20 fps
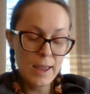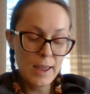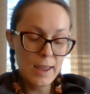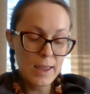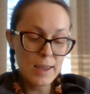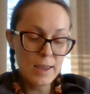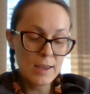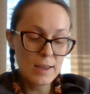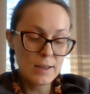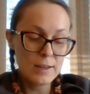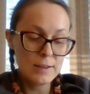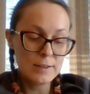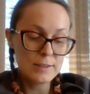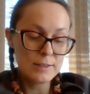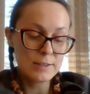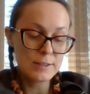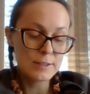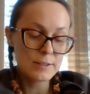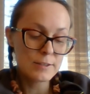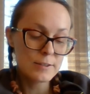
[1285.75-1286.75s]

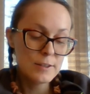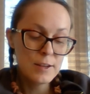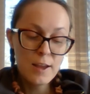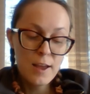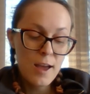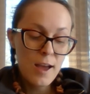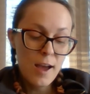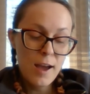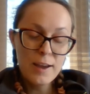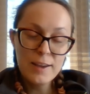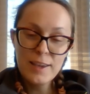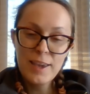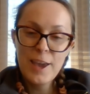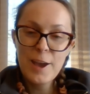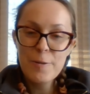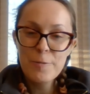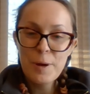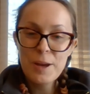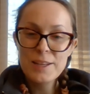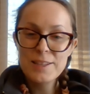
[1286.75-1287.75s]
and I
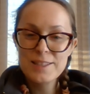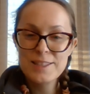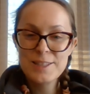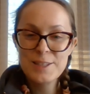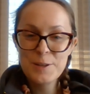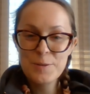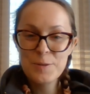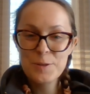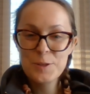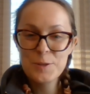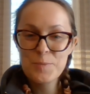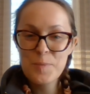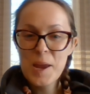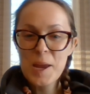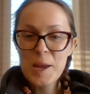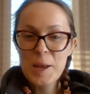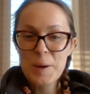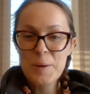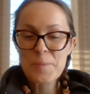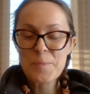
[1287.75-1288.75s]
can't wait to see what you
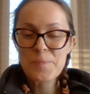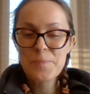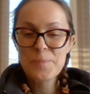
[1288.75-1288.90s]
made.